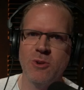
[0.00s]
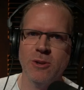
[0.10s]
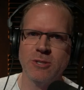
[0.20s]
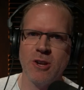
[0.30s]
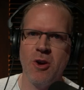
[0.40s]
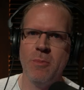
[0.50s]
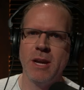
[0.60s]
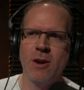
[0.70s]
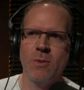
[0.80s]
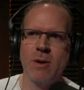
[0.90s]
close to home
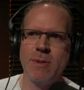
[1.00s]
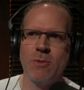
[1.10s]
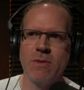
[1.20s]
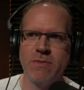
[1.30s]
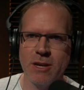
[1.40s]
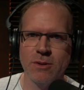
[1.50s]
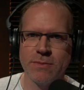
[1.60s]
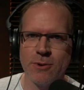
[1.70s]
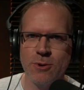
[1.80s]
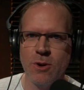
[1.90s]
and you don't want to be
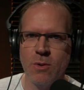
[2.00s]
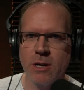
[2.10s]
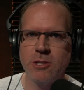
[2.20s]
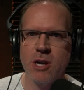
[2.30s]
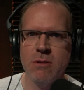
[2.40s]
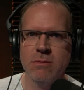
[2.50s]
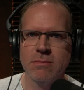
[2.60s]
revealed for who you are, Joe?